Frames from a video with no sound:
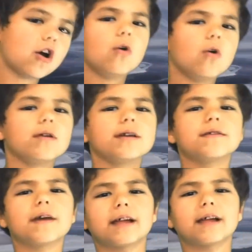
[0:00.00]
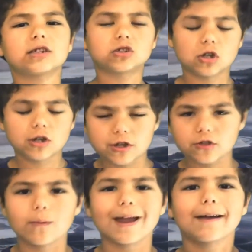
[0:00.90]
The only thing that stood
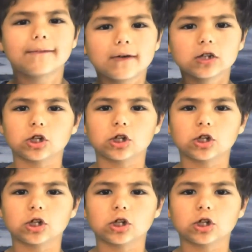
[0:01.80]
in the way of